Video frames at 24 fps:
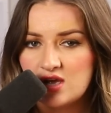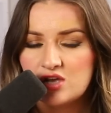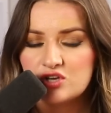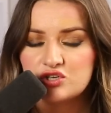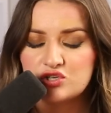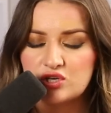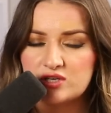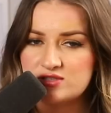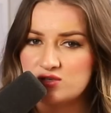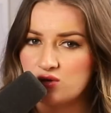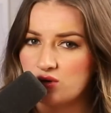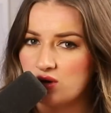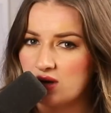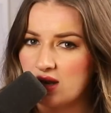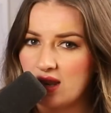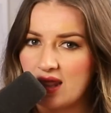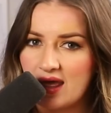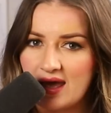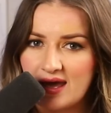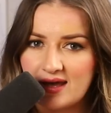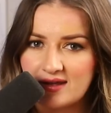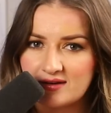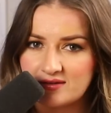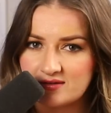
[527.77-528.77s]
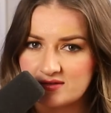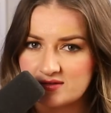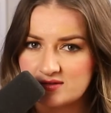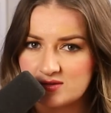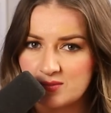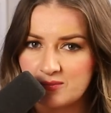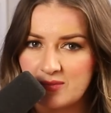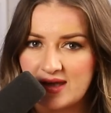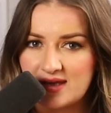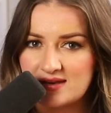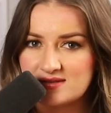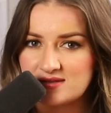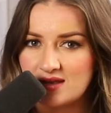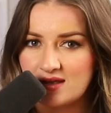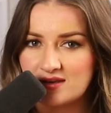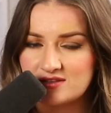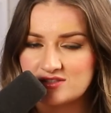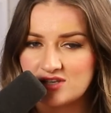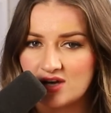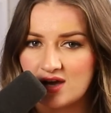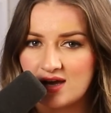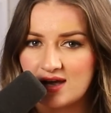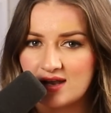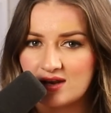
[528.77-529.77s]
she's not allowed debate and
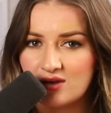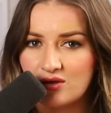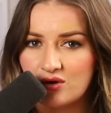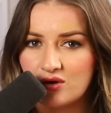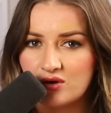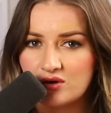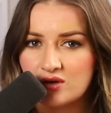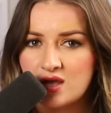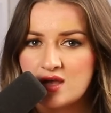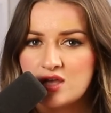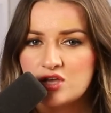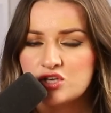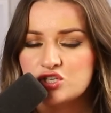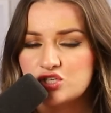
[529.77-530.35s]
dialogue,